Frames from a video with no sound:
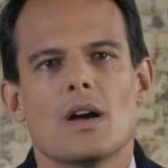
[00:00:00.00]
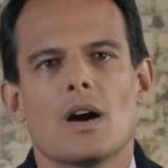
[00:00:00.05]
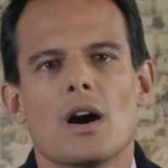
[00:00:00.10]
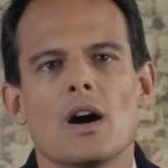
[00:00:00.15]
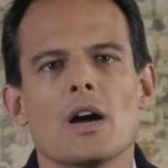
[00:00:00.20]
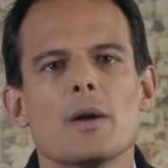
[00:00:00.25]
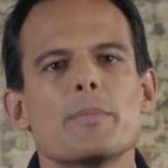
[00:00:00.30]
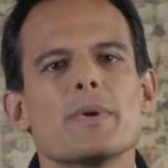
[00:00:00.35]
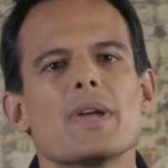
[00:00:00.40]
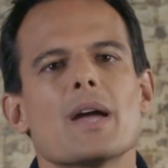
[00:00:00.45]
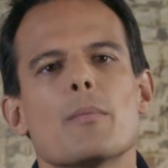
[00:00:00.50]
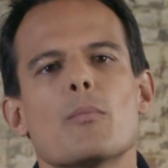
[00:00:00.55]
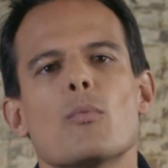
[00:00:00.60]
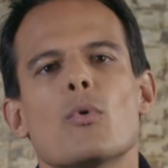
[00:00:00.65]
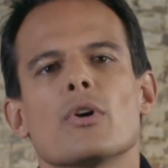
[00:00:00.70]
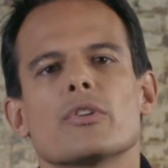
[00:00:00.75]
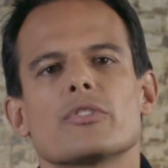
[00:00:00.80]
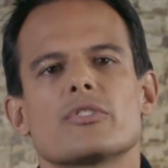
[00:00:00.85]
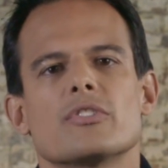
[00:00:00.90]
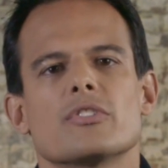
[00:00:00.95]
IBM
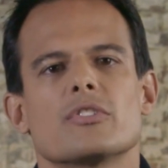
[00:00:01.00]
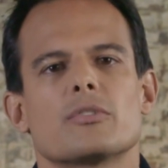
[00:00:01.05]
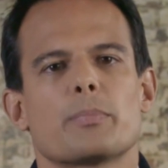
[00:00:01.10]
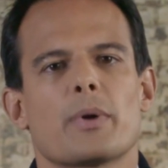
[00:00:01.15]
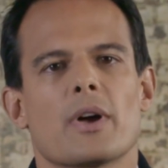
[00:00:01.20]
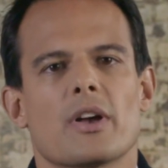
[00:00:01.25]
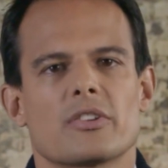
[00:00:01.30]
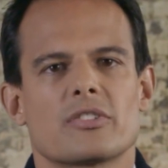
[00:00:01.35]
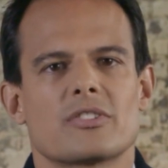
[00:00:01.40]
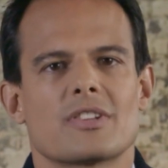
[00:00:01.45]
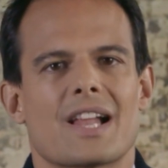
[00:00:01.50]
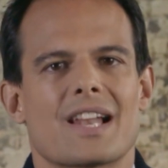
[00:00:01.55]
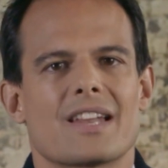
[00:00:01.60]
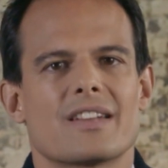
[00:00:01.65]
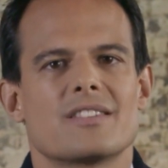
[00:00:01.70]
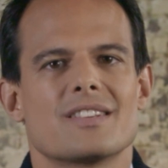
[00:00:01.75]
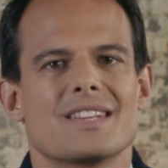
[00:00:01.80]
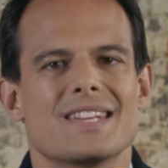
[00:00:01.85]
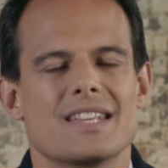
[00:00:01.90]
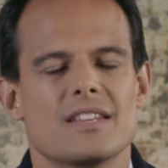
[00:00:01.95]
Watson's
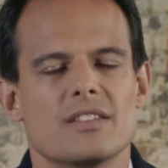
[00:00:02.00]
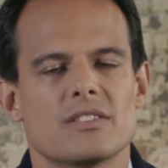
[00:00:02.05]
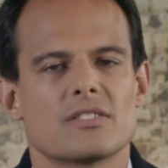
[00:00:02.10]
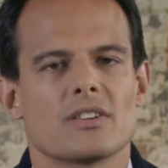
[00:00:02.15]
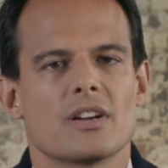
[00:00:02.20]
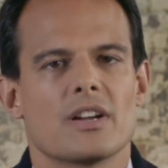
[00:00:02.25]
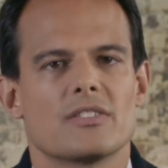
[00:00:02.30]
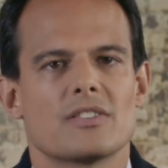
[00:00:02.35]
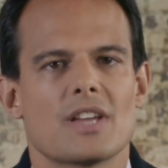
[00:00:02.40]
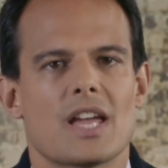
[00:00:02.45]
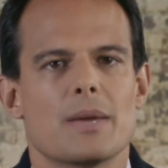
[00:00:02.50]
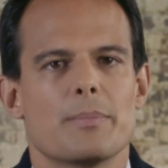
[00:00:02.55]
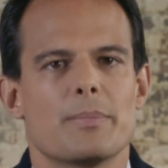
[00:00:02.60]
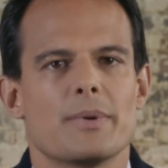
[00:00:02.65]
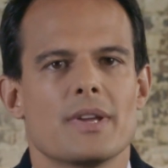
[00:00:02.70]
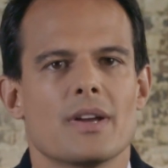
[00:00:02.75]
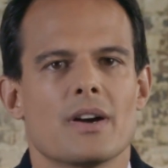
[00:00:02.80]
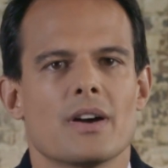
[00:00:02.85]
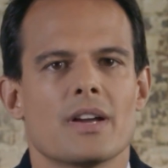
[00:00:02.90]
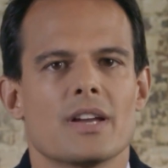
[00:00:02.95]
Personality Insights
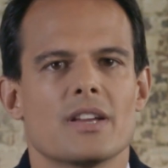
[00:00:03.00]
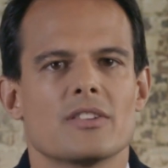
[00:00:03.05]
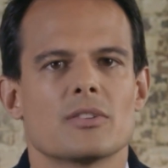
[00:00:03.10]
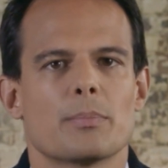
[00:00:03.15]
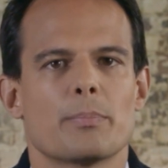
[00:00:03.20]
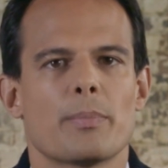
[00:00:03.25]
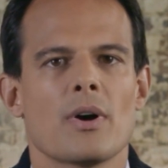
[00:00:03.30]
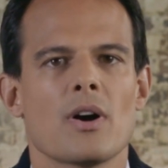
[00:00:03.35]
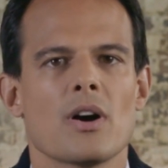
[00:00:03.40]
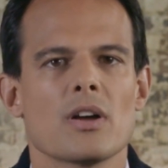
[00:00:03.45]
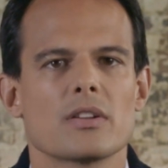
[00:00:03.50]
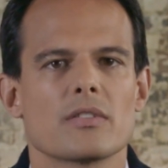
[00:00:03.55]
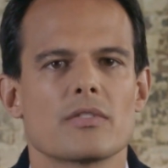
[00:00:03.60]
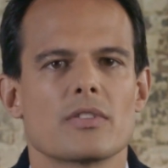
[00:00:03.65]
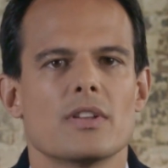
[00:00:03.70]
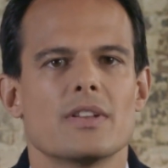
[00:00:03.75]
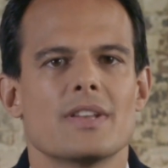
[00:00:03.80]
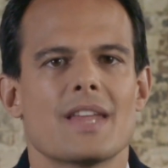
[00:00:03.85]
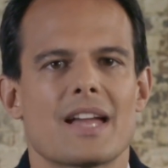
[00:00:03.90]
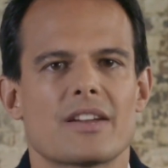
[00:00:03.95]
API is a part of
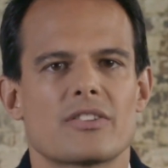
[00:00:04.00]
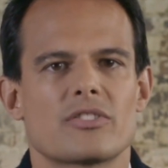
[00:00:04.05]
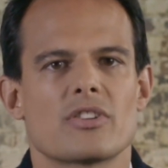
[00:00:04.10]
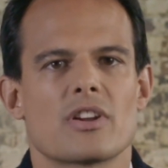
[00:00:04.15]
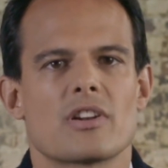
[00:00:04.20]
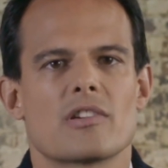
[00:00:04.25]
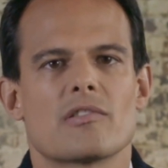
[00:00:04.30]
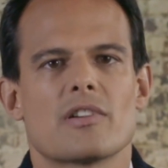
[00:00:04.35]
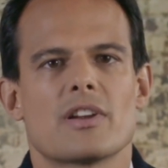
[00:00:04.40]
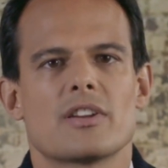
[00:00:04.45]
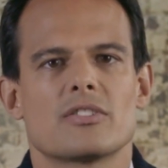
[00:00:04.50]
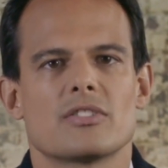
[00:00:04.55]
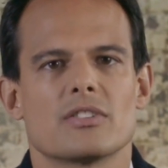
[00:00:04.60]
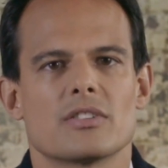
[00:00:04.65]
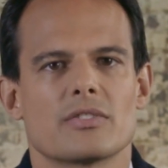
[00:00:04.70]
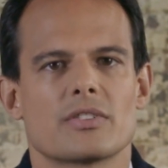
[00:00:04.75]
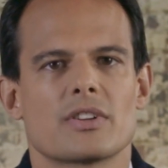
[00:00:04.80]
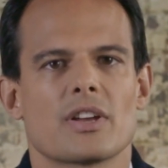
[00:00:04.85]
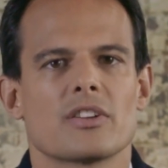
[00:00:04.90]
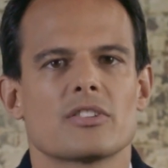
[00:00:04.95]
the next generation
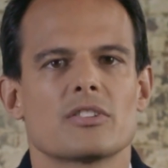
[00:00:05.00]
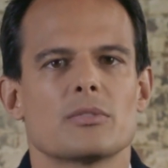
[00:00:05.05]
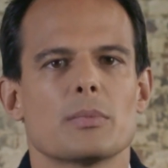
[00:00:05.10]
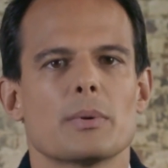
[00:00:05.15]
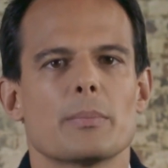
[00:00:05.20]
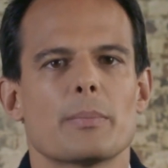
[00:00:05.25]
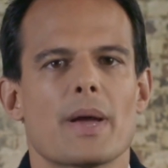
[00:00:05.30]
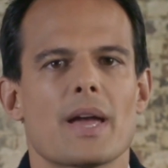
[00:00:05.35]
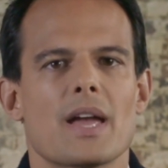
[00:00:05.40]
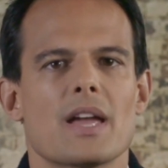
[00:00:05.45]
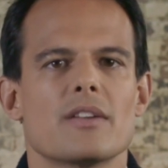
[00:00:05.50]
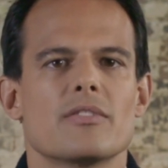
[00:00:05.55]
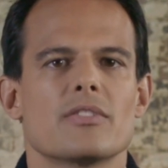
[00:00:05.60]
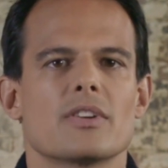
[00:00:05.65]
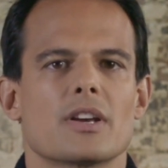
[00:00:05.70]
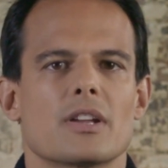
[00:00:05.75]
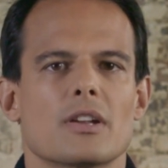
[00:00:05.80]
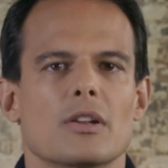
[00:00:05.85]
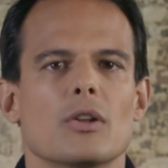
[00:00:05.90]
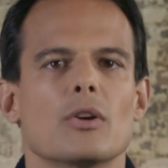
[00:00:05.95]
of customer behavior
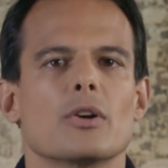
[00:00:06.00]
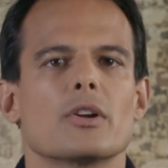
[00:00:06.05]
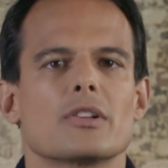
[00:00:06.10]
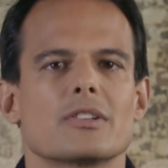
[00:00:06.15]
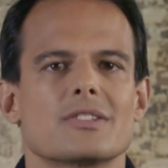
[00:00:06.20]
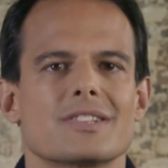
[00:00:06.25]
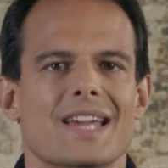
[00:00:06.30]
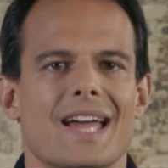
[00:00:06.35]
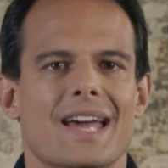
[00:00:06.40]
and loyalty